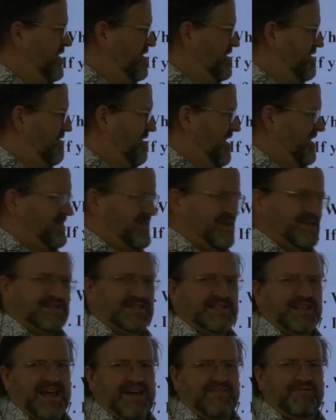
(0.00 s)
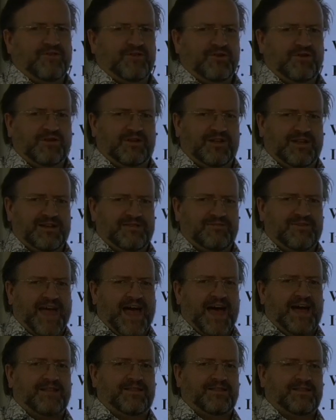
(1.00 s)
When you're at this level of
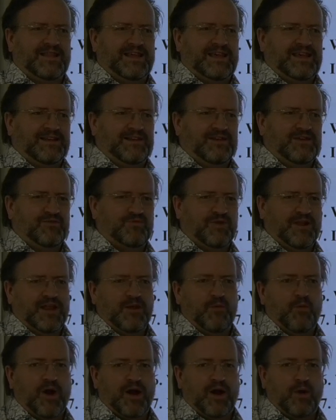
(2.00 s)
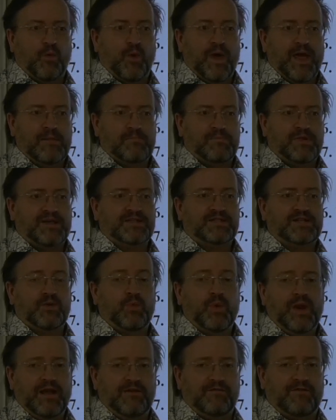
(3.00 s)
athlete, you really want to win. Plus,
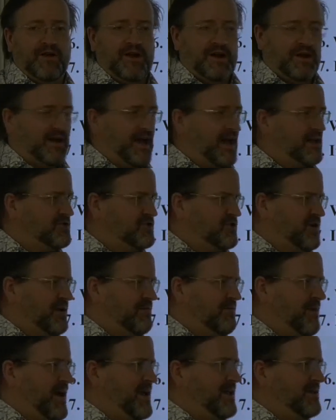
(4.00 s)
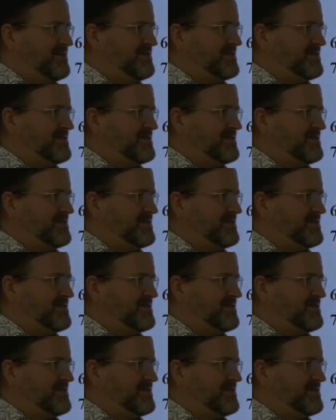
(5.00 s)
you're winning for your country, right?